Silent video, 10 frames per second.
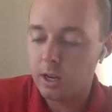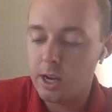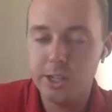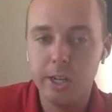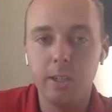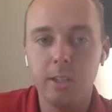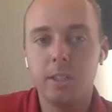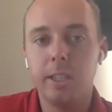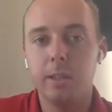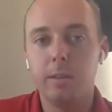All right, Jared,
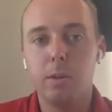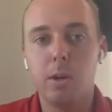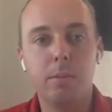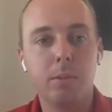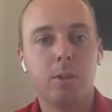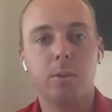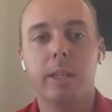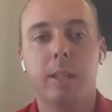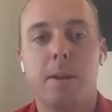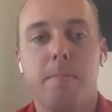let's see it. Ball number
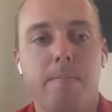three.